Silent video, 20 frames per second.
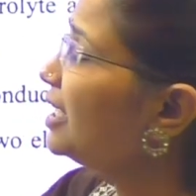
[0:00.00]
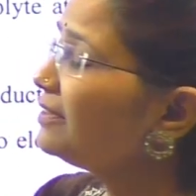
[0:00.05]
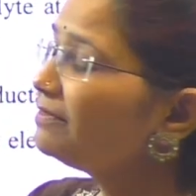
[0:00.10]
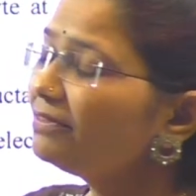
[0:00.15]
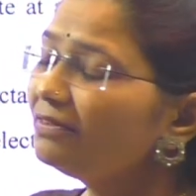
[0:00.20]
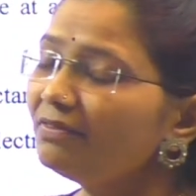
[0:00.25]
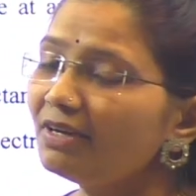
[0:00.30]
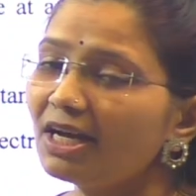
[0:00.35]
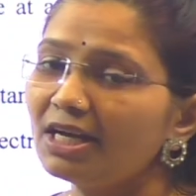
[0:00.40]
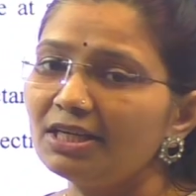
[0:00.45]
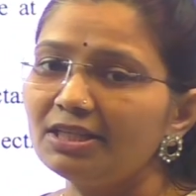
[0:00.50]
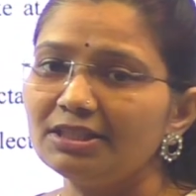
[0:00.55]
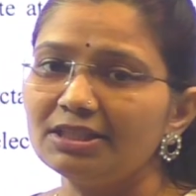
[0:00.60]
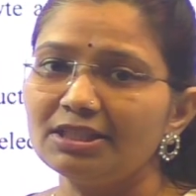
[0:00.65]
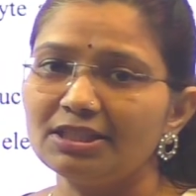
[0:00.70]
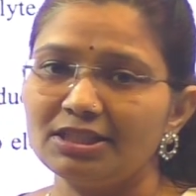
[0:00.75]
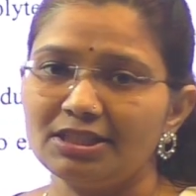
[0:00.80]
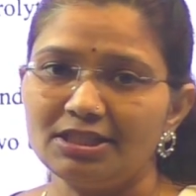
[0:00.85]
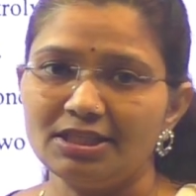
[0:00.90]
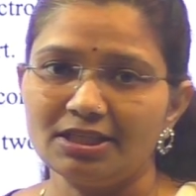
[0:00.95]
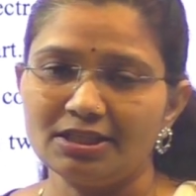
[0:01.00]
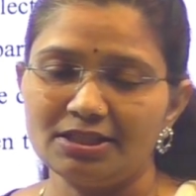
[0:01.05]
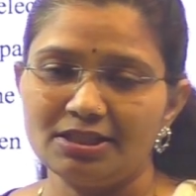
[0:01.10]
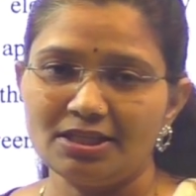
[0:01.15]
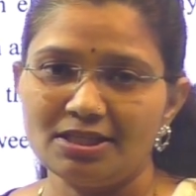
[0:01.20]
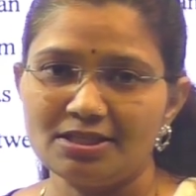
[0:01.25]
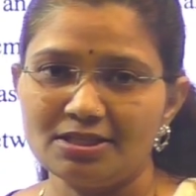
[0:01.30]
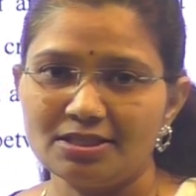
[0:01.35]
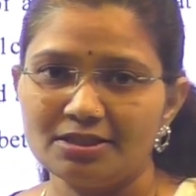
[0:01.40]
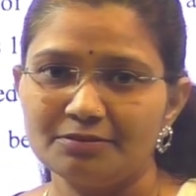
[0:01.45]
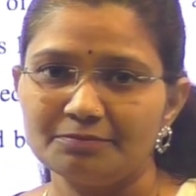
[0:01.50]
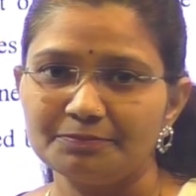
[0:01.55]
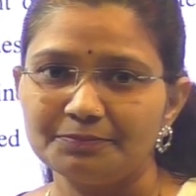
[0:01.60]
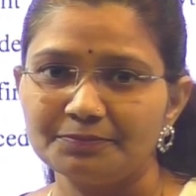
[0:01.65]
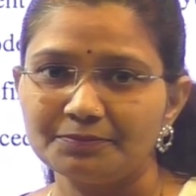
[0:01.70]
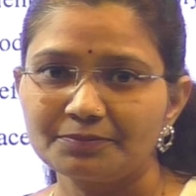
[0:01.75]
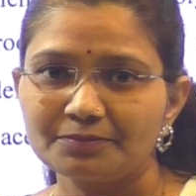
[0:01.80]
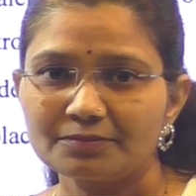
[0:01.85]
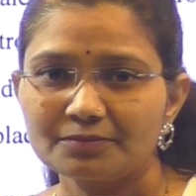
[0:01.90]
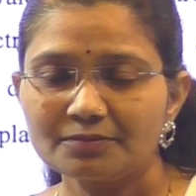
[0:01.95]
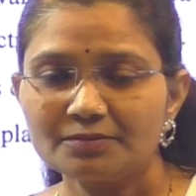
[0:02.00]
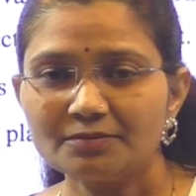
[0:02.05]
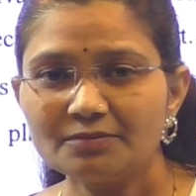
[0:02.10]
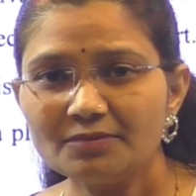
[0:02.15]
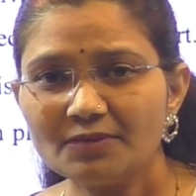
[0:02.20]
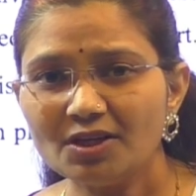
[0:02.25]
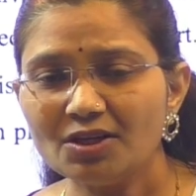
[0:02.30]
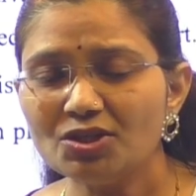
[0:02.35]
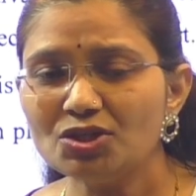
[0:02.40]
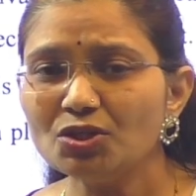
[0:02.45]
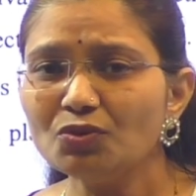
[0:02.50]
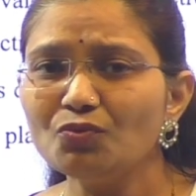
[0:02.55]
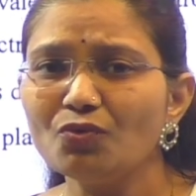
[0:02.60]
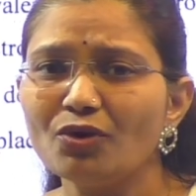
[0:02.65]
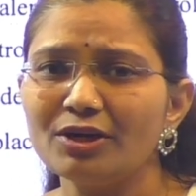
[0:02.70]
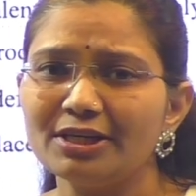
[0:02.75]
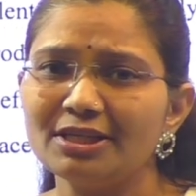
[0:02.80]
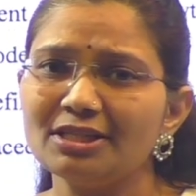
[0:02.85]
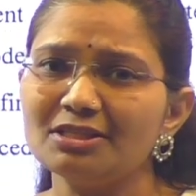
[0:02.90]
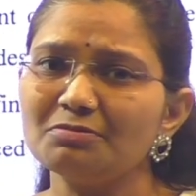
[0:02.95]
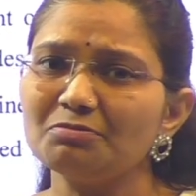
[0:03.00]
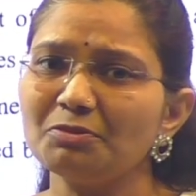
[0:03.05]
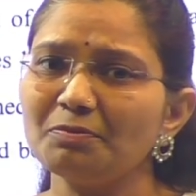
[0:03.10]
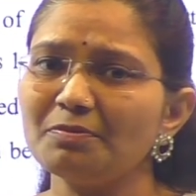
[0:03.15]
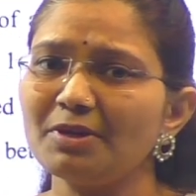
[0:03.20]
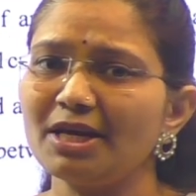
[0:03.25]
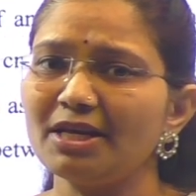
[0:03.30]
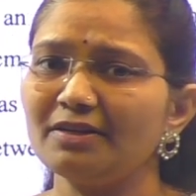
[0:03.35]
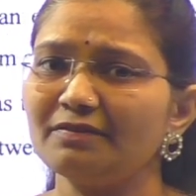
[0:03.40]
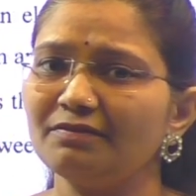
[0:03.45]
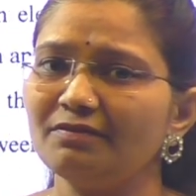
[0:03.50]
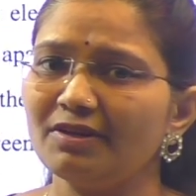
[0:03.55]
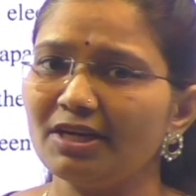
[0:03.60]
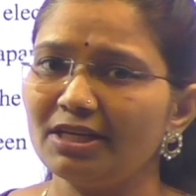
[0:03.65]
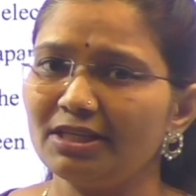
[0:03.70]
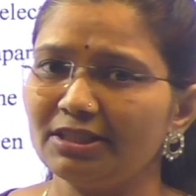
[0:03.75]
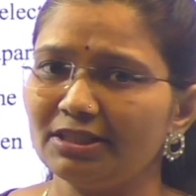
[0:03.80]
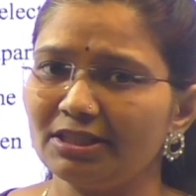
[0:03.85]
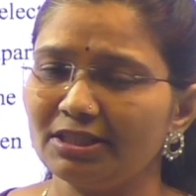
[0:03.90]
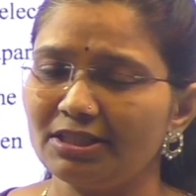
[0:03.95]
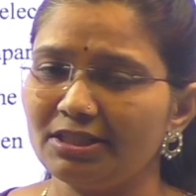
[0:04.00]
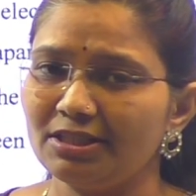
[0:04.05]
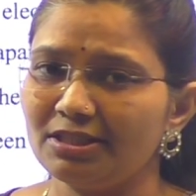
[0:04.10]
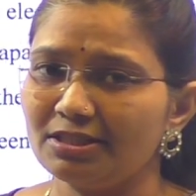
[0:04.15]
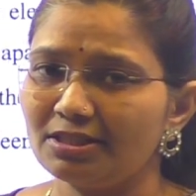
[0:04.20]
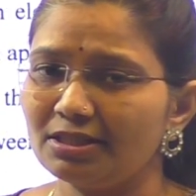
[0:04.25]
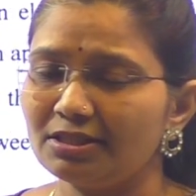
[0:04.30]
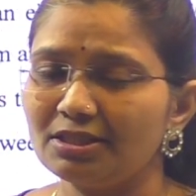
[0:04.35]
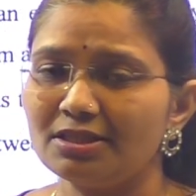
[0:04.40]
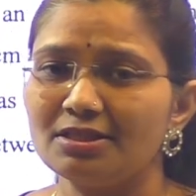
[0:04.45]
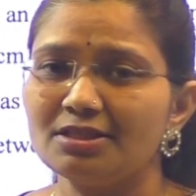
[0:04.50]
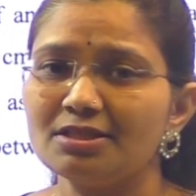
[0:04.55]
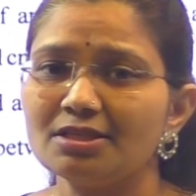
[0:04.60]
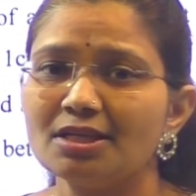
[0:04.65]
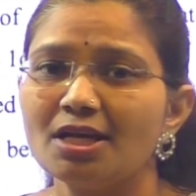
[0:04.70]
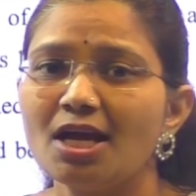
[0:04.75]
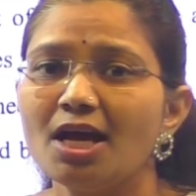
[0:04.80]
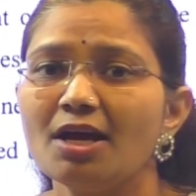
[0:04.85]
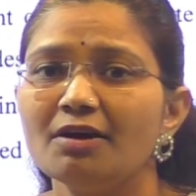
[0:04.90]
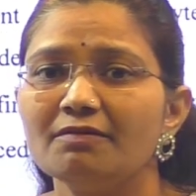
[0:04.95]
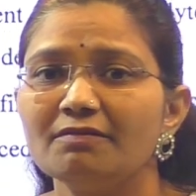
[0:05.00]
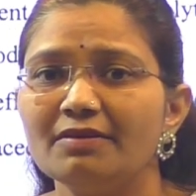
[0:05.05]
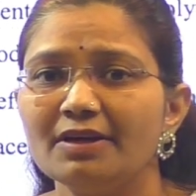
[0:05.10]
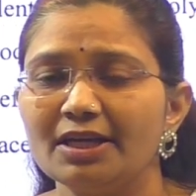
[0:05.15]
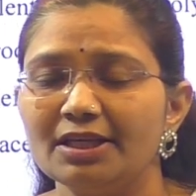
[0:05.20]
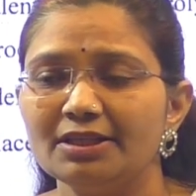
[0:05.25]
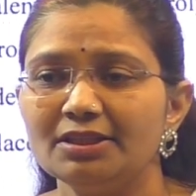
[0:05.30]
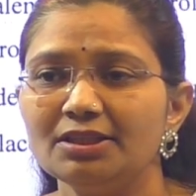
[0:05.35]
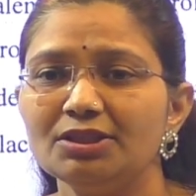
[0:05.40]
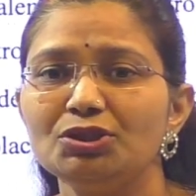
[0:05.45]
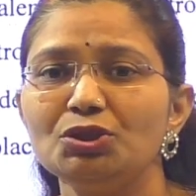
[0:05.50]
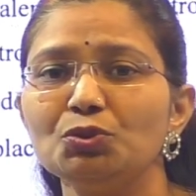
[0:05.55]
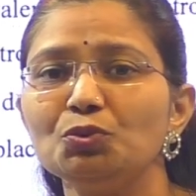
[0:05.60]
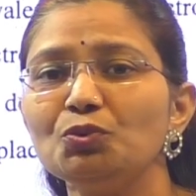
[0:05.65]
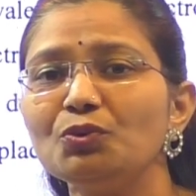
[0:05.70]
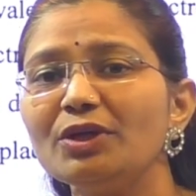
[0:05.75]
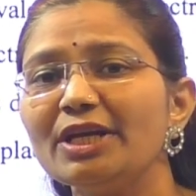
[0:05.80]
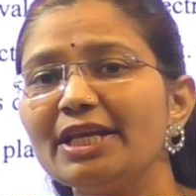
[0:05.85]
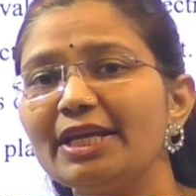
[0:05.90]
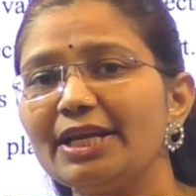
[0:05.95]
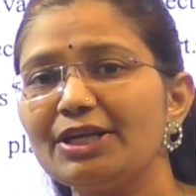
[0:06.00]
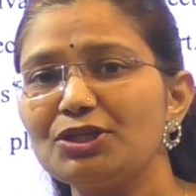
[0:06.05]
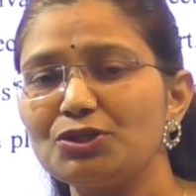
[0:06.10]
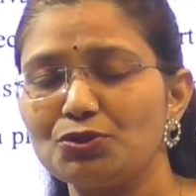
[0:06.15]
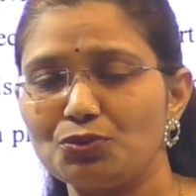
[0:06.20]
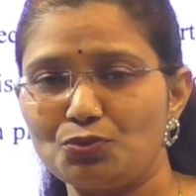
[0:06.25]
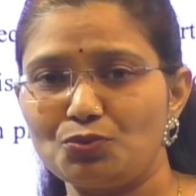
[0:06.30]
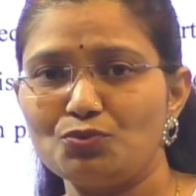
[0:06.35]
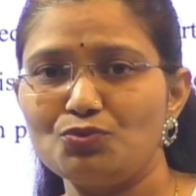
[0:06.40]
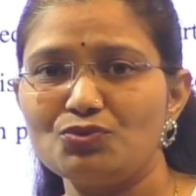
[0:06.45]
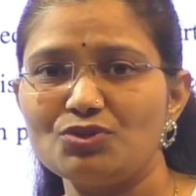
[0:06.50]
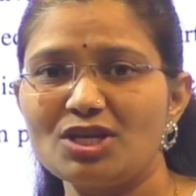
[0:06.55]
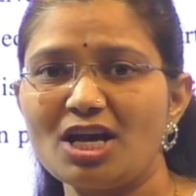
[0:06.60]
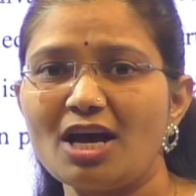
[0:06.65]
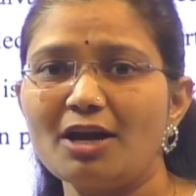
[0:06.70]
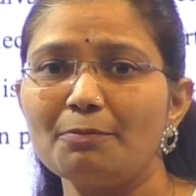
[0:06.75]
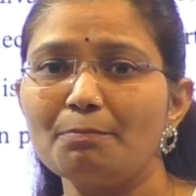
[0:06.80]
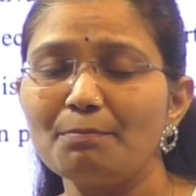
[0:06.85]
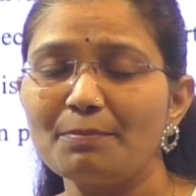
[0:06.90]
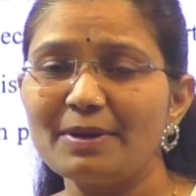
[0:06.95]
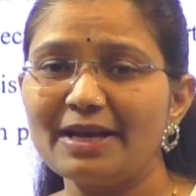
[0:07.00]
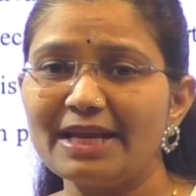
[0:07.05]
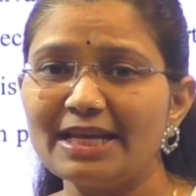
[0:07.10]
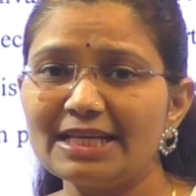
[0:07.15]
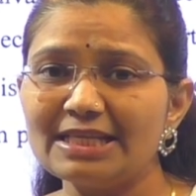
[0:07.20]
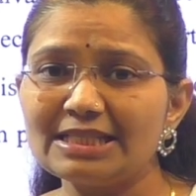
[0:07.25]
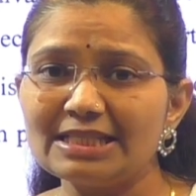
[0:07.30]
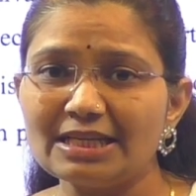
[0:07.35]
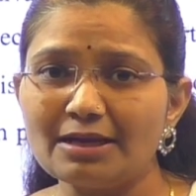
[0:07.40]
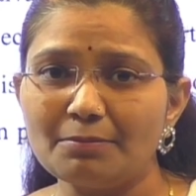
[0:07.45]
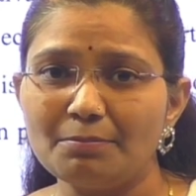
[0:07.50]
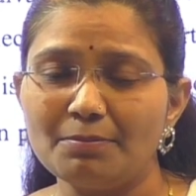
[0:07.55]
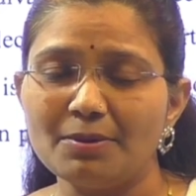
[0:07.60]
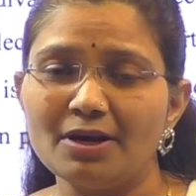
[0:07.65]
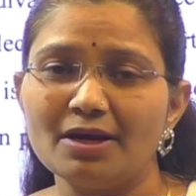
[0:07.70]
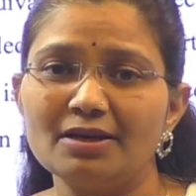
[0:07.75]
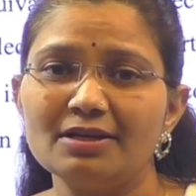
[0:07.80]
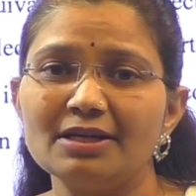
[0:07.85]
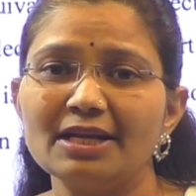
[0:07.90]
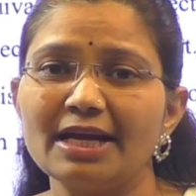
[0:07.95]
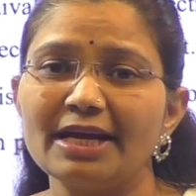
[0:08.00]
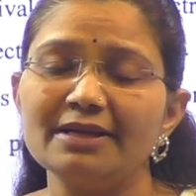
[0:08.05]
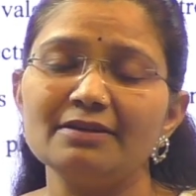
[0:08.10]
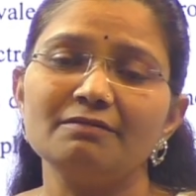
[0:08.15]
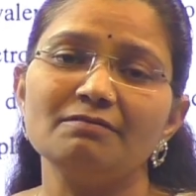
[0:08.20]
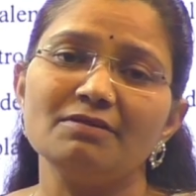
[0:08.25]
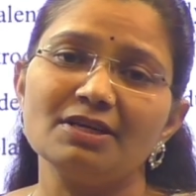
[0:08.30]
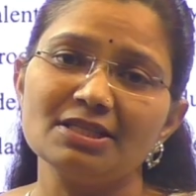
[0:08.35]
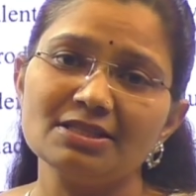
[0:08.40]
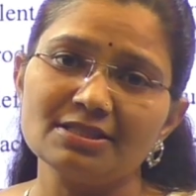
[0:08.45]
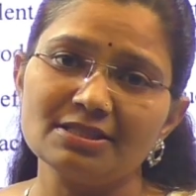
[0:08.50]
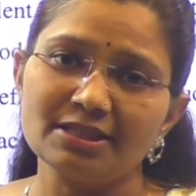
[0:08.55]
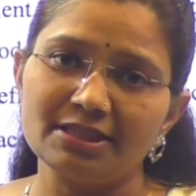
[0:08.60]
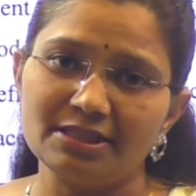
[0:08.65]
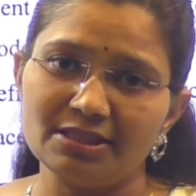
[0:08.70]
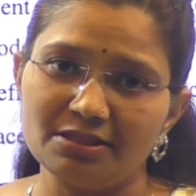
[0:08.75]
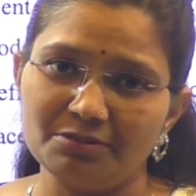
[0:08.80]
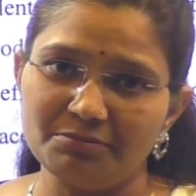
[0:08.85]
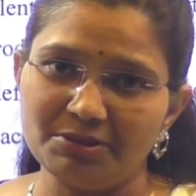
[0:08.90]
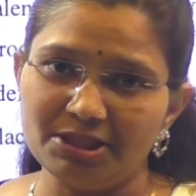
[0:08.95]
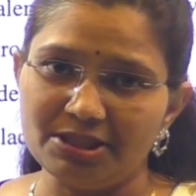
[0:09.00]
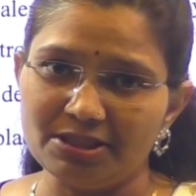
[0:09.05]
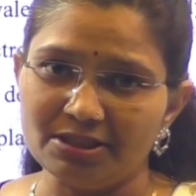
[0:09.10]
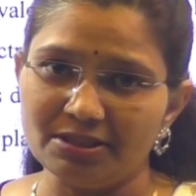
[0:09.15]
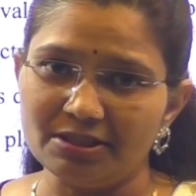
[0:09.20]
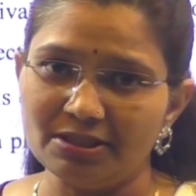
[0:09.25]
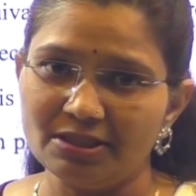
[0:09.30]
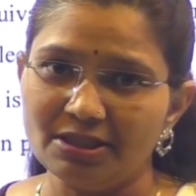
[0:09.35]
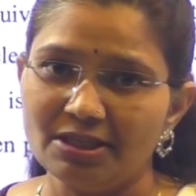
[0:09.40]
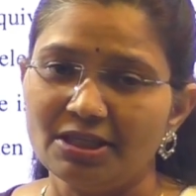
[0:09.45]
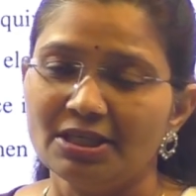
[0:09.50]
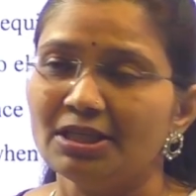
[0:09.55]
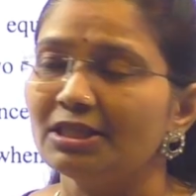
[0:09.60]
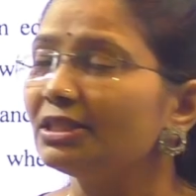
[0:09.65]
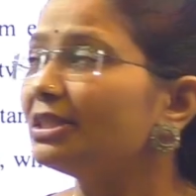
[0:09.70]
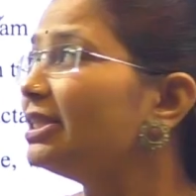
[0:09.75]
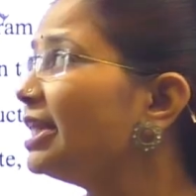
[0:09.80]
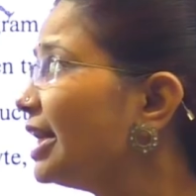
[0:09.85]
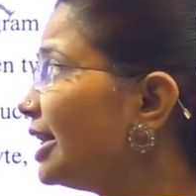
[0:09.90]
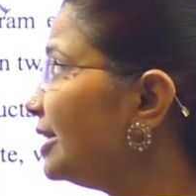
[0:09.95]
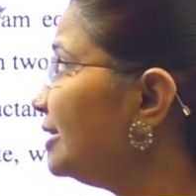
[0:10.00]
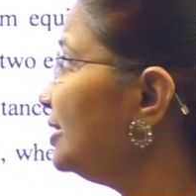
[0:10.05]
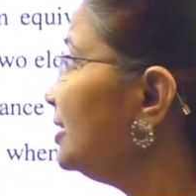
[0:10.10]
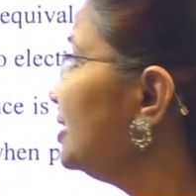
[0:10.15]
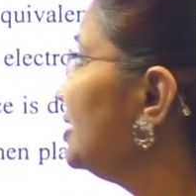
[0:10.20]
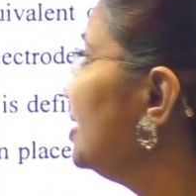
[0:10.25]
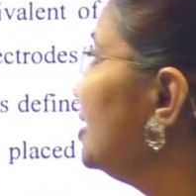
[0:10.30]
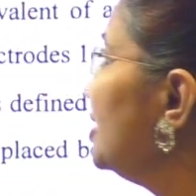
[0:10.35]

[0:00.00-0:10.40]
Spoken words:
equivalent conductance. So what is meant by equivalent conductance? When two electrodes are placed apart at 1 centimeter, then